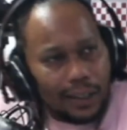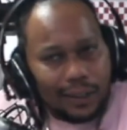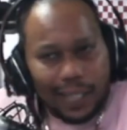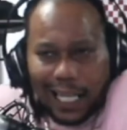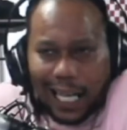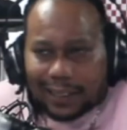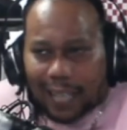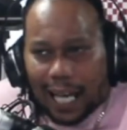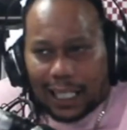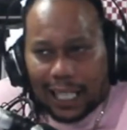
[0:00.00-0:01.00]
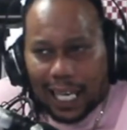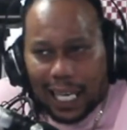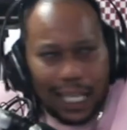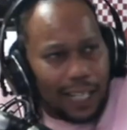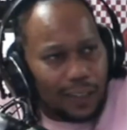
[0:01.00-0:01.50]
He got tired of the
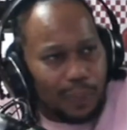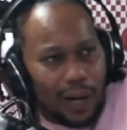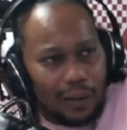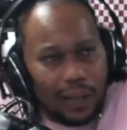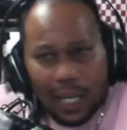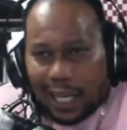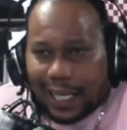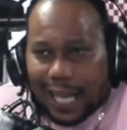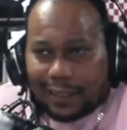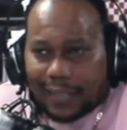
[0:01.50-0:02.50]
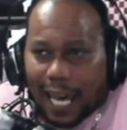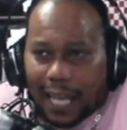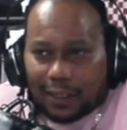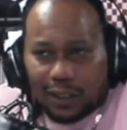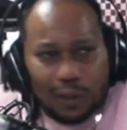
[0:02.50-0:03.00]
headaches, bro. He got
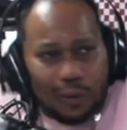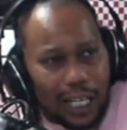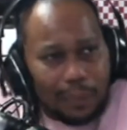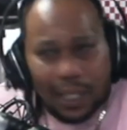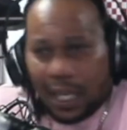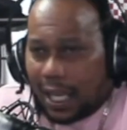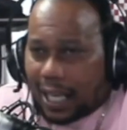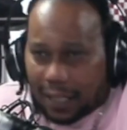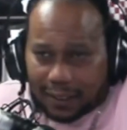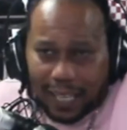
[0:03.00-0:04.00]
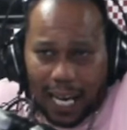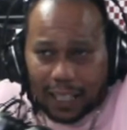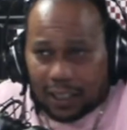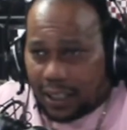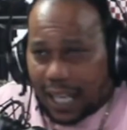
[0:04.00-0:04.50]
tired of screaming. He got
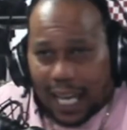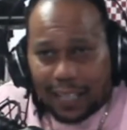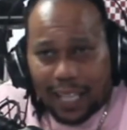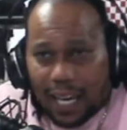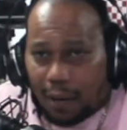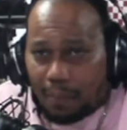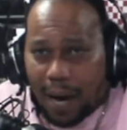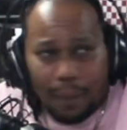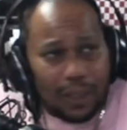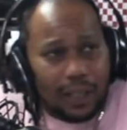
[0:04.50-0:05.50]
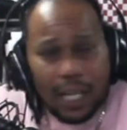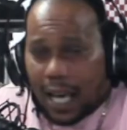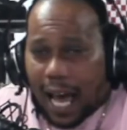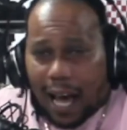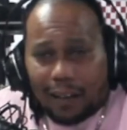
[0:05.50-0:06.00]
tired of your goddamn mama.
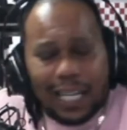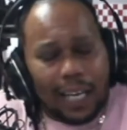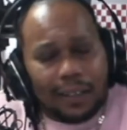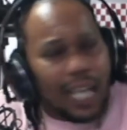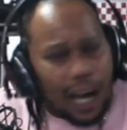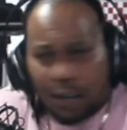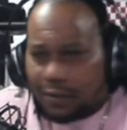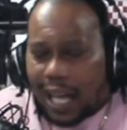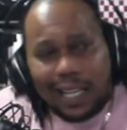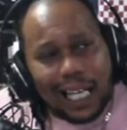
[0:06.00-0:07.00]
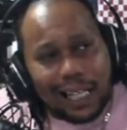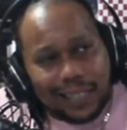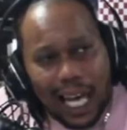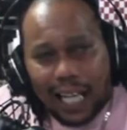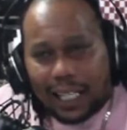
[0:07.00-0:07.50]
outlet. that. No, no, he got
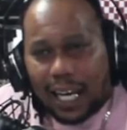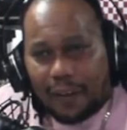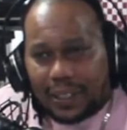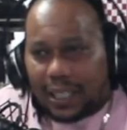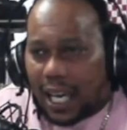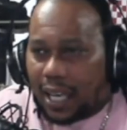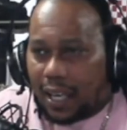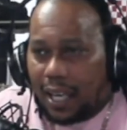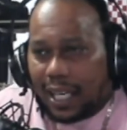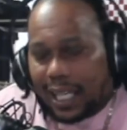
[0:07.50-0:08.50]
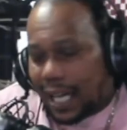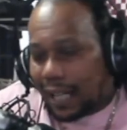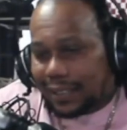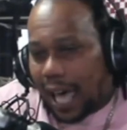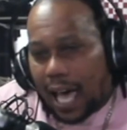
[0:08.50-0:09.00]
tired of everything. He
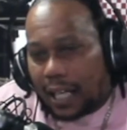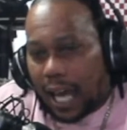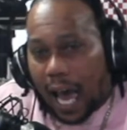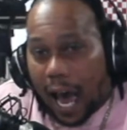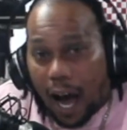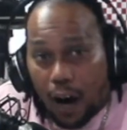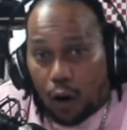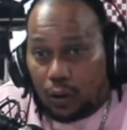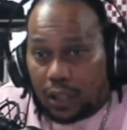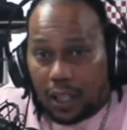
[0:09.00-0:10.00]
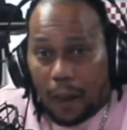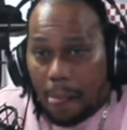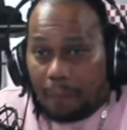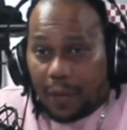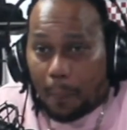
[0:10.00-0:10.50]
got tired of all the
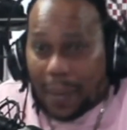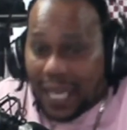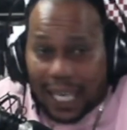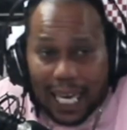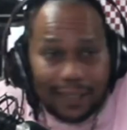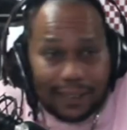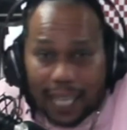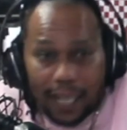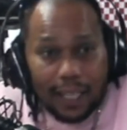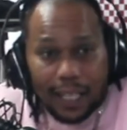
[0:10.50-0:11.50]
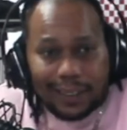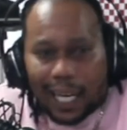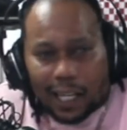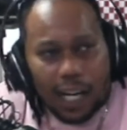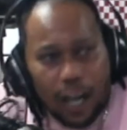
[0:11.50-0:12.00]
the BS that
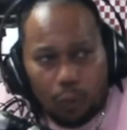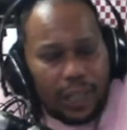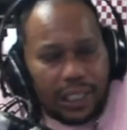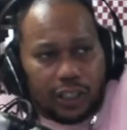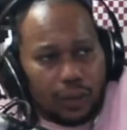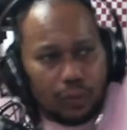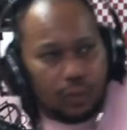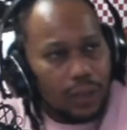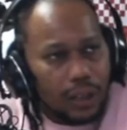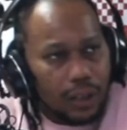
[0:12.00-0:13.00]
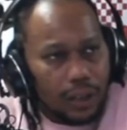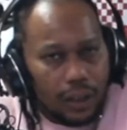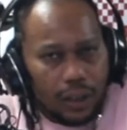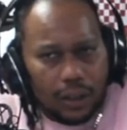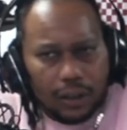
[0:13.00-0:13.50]
that come with you. Not for
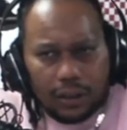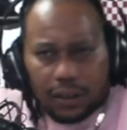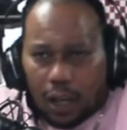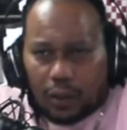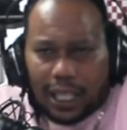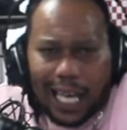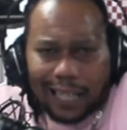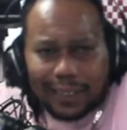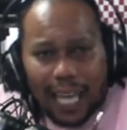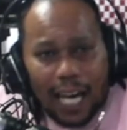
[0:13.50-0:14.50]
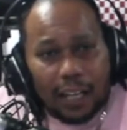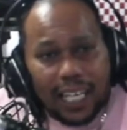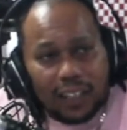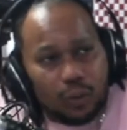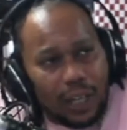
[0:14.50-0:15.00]
real, bro. So he got tired.
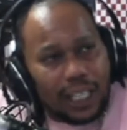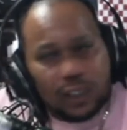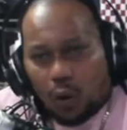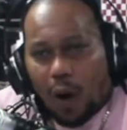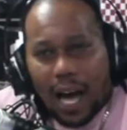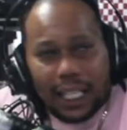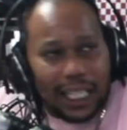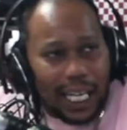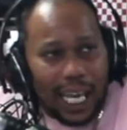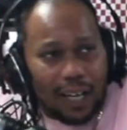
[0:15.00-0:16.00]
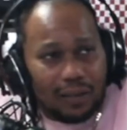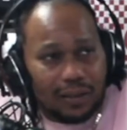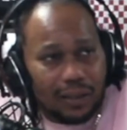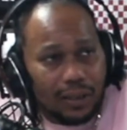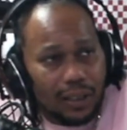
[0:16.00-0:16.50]
Guess what? It's quiet in the house.
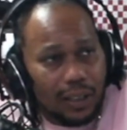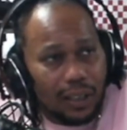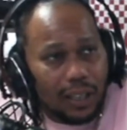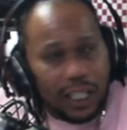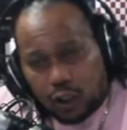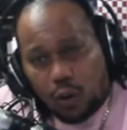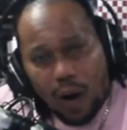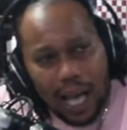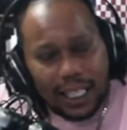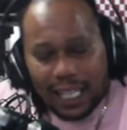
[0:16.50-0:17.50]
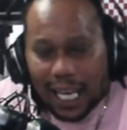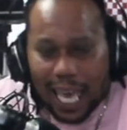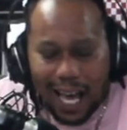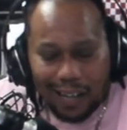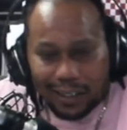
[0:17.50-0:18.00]
It's quiet in the
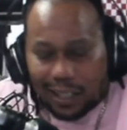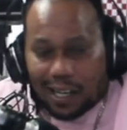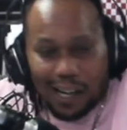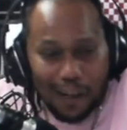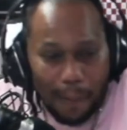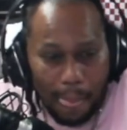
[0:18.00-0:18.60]
house. Uh,